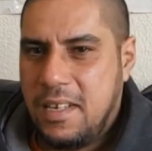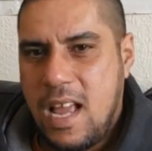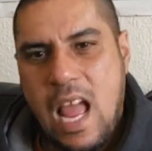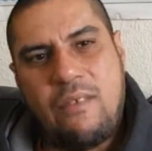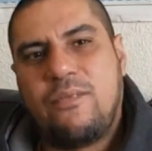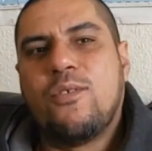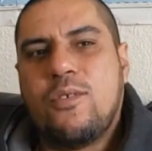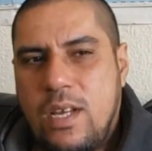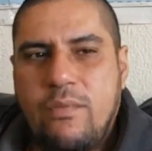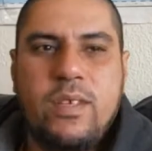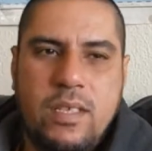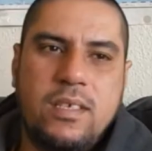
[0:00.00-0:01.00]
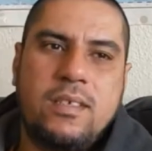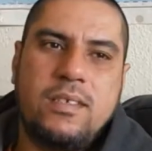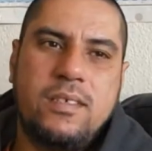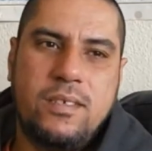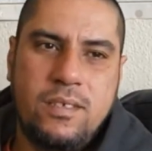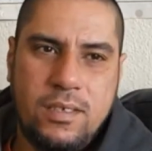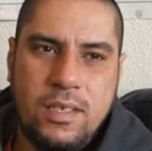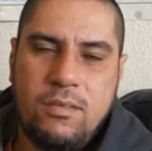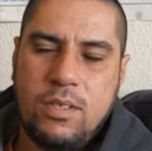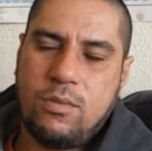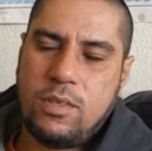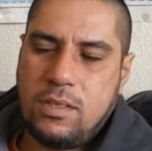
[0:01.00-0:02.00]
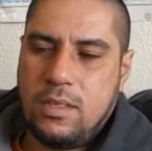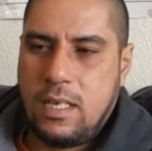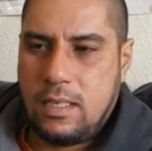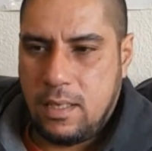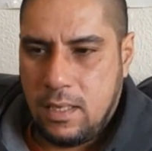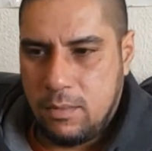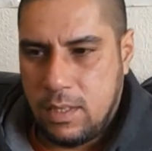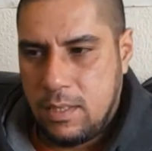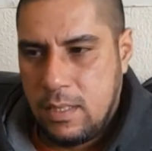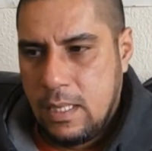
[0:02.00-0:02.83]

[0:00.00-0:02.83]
Afro everything. You know, it wasn't that element.